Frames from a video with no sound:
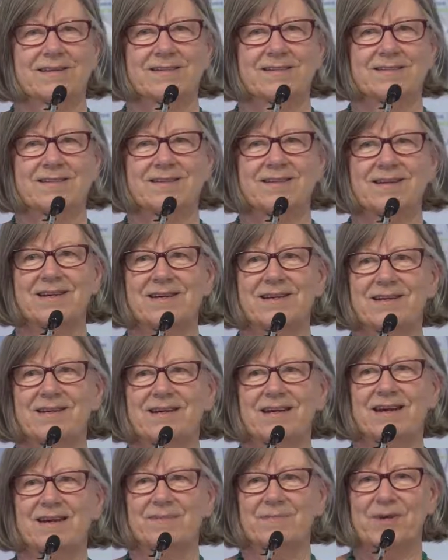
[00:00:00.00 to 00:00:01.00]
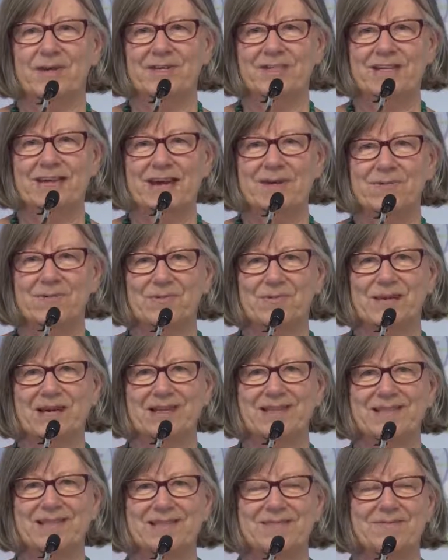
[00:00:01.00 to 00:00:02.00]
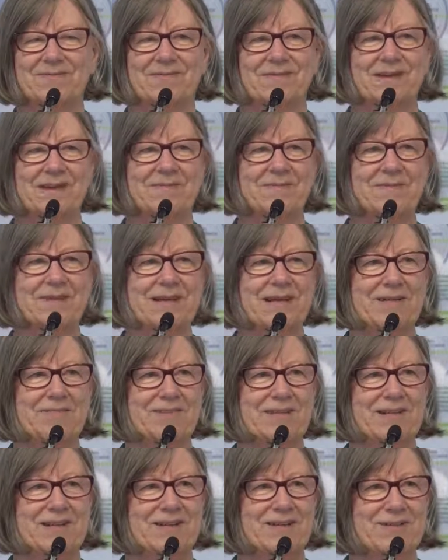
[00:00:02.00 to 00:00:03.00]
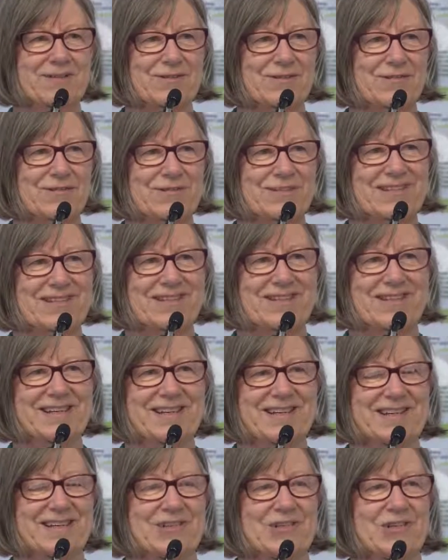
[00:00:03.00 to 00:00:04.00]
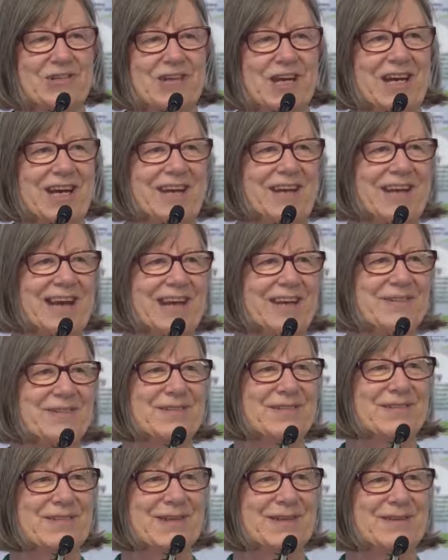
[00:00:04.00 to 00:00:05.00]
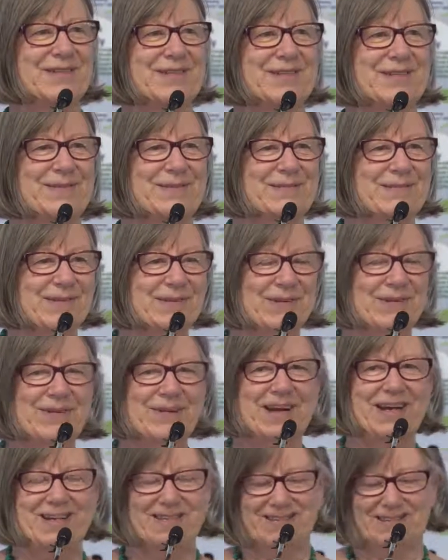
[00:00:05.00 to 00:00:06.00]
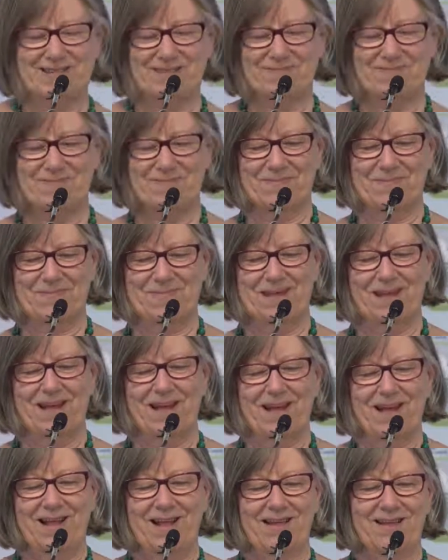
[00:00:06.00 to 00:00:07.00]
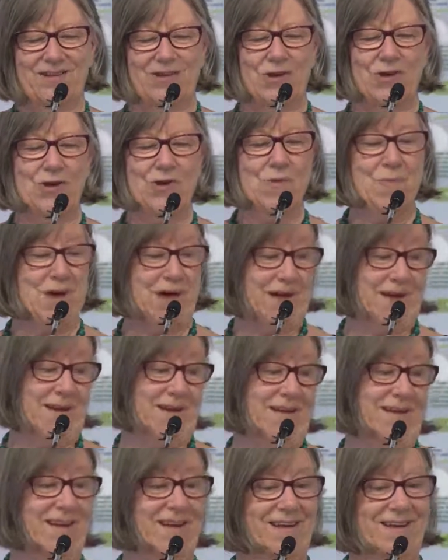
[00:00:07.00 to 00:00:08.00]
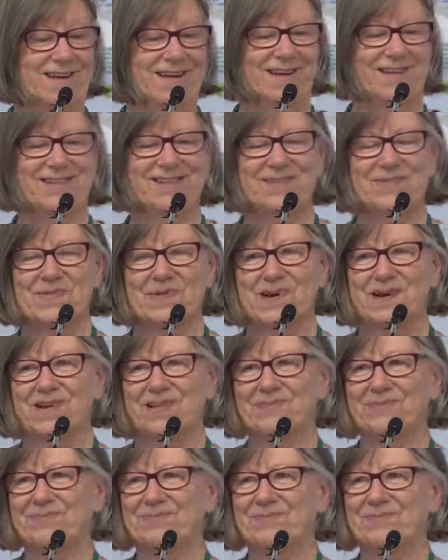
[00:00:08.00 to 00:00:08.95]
Certainly at my table we had some lovely thoughts shared, and also some great humour as well.